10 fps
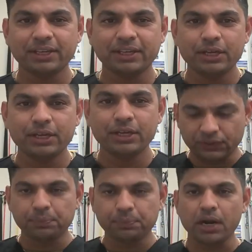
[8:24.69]
So
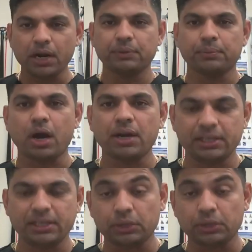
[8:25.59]
different part of the body,
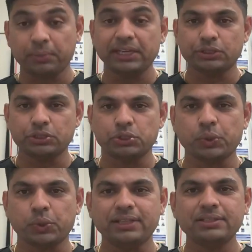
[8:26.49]
like mainly the
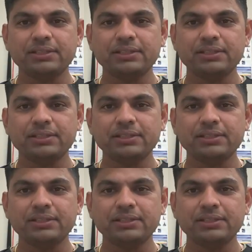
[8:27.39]
joint,